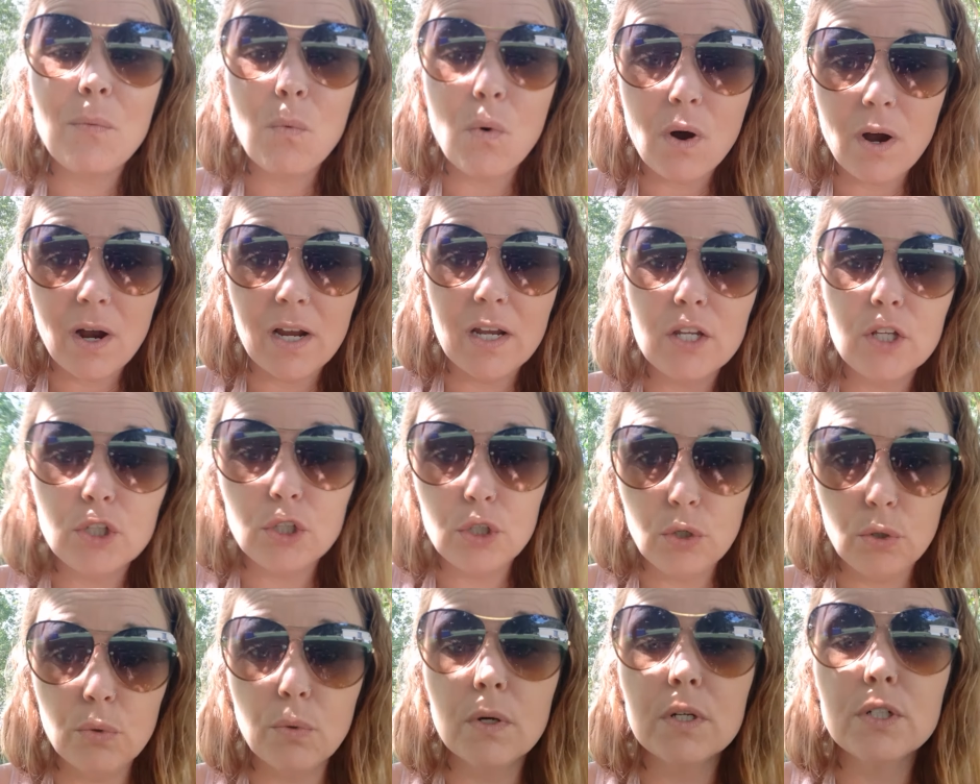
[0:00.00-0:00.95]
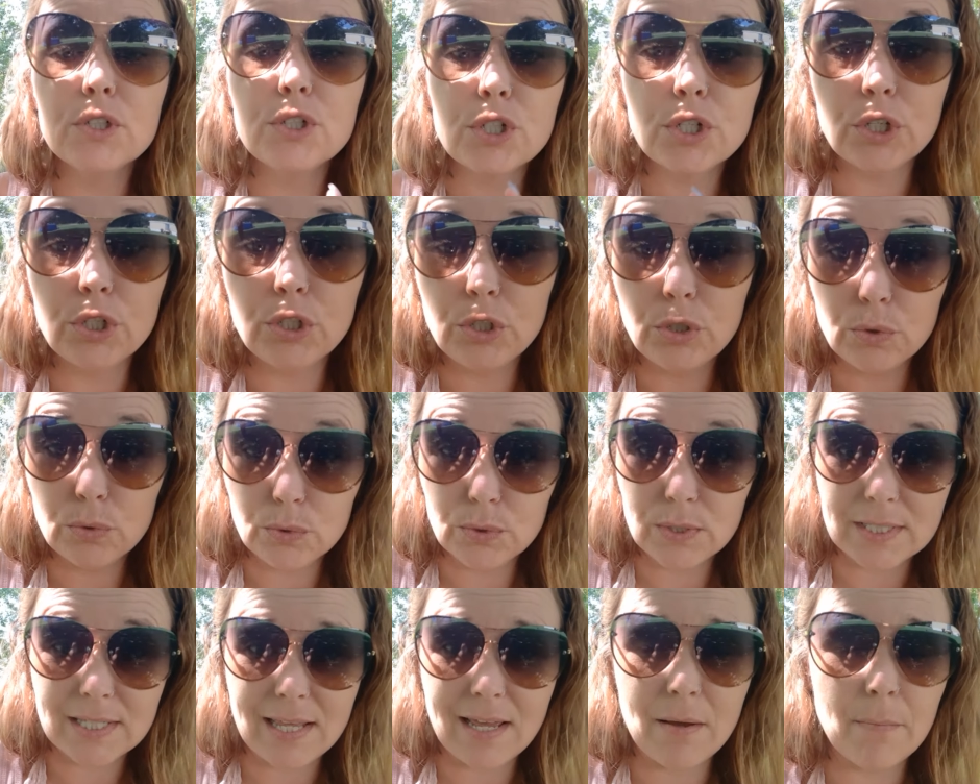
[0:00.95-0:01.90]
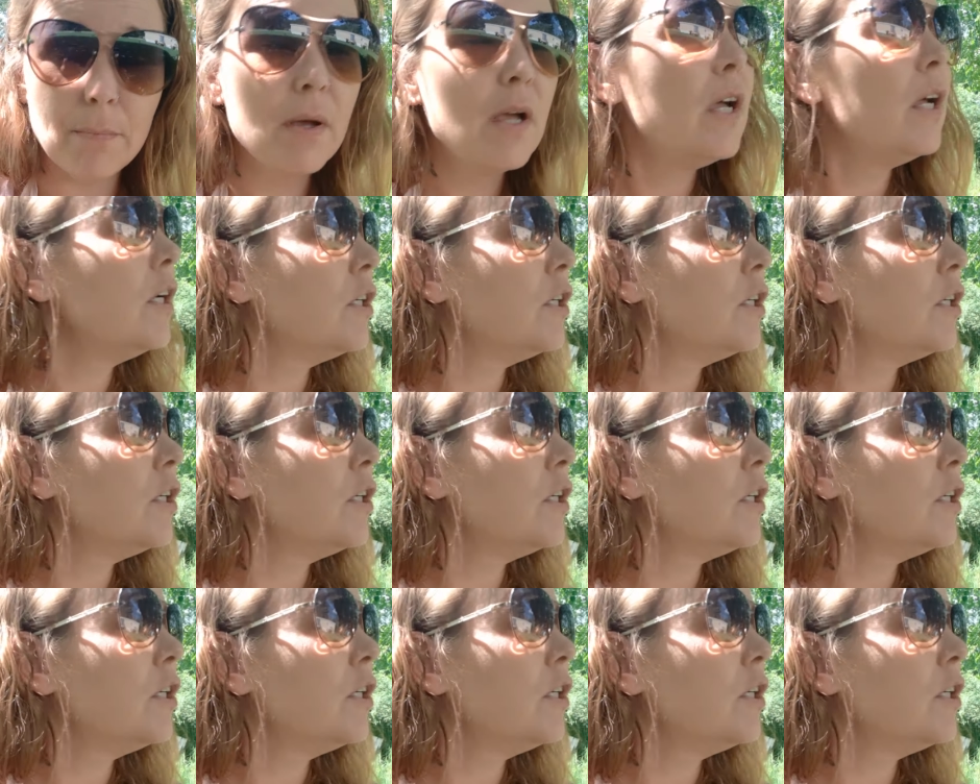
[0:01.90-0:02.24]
want you to use them.